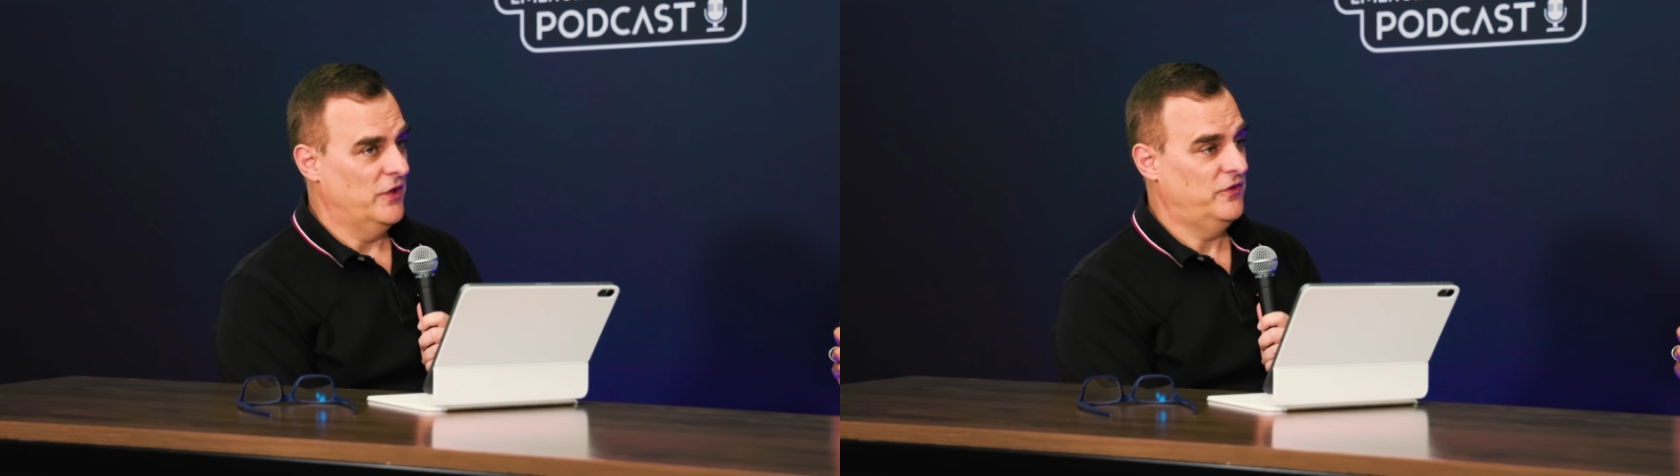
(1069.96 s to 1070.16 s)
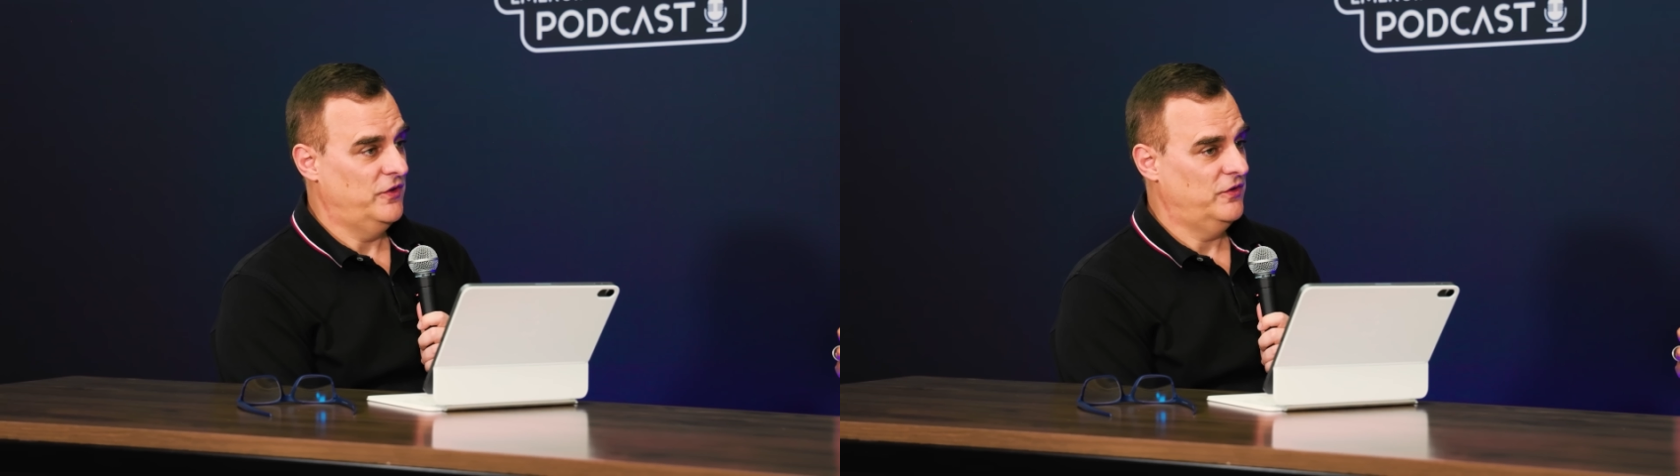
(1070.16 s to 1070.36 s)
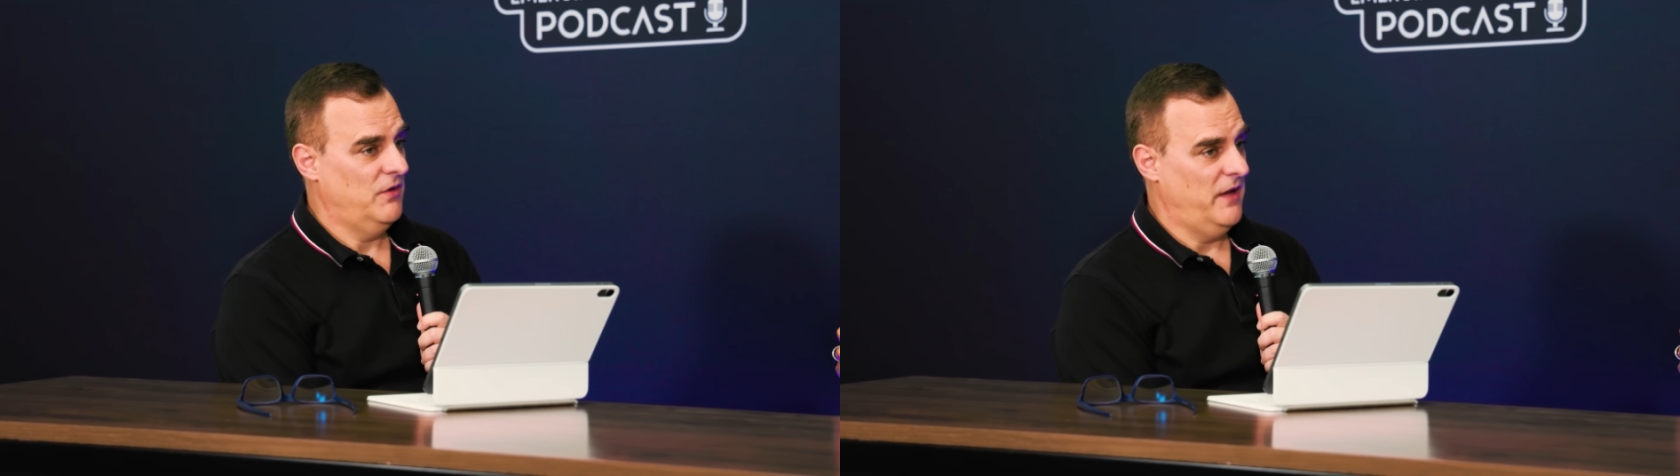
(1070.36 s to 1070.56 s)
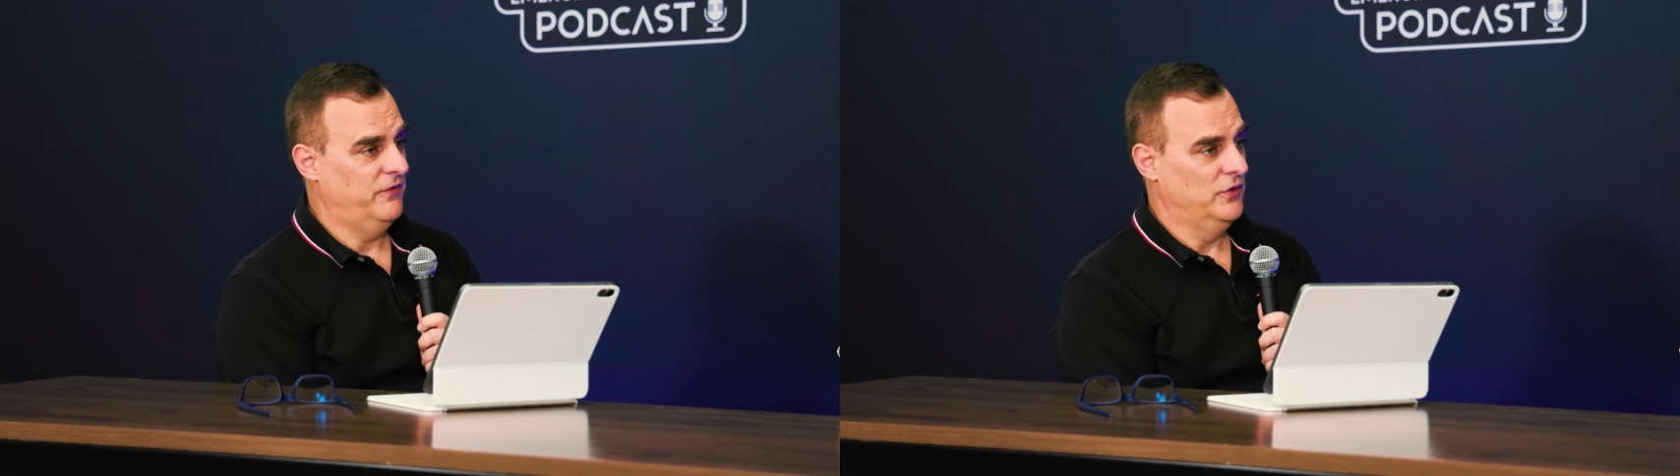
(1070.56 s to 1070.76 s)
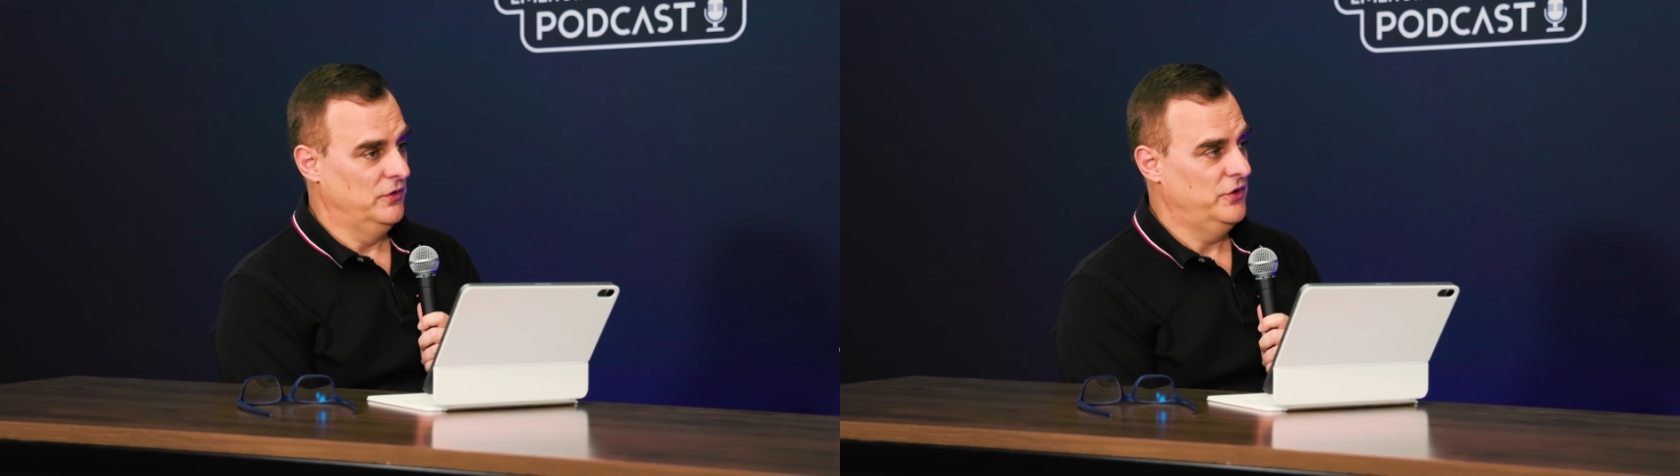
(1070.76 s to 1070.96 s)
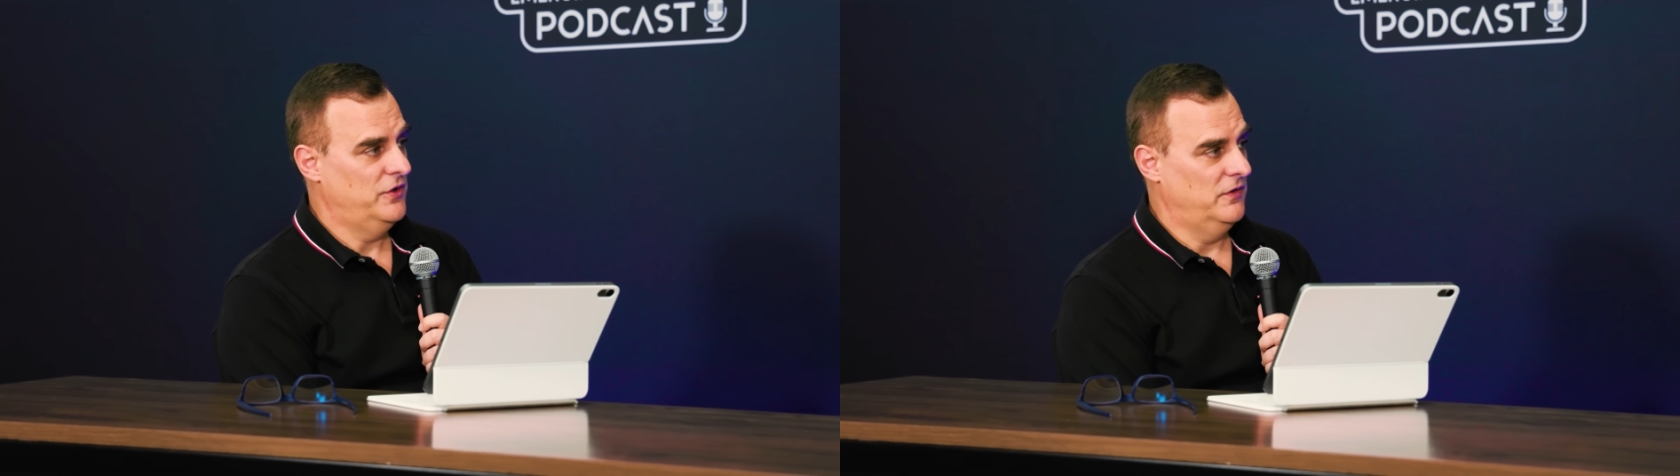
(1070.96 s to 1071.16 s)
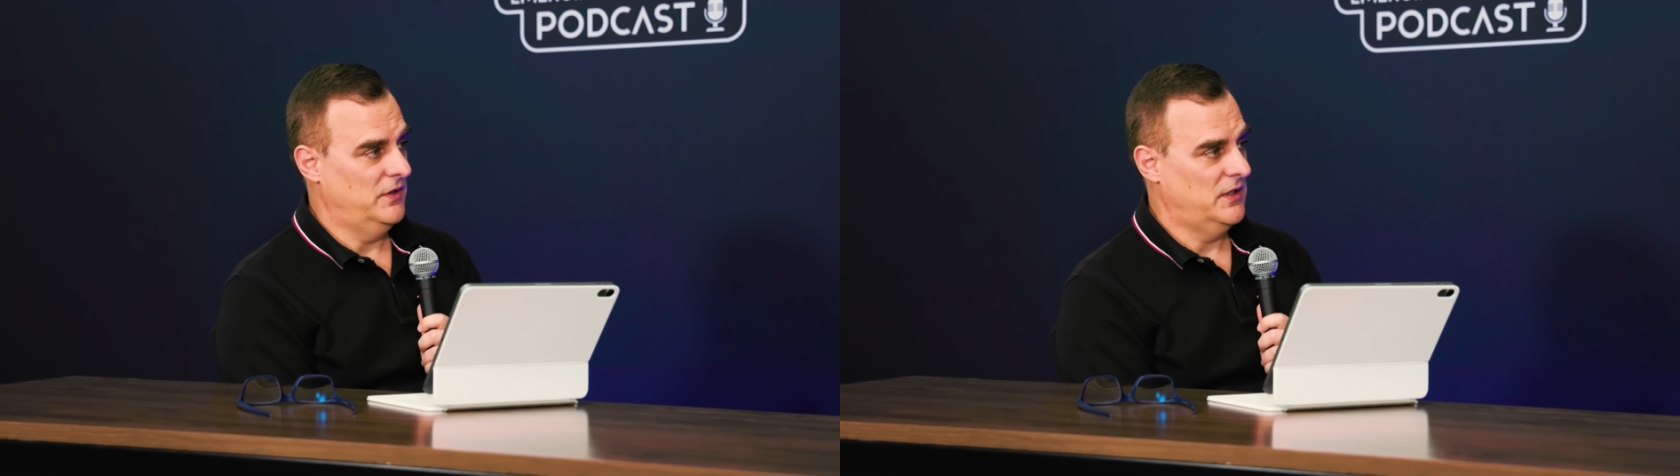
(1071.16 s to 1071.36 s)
Does Cisco have solutions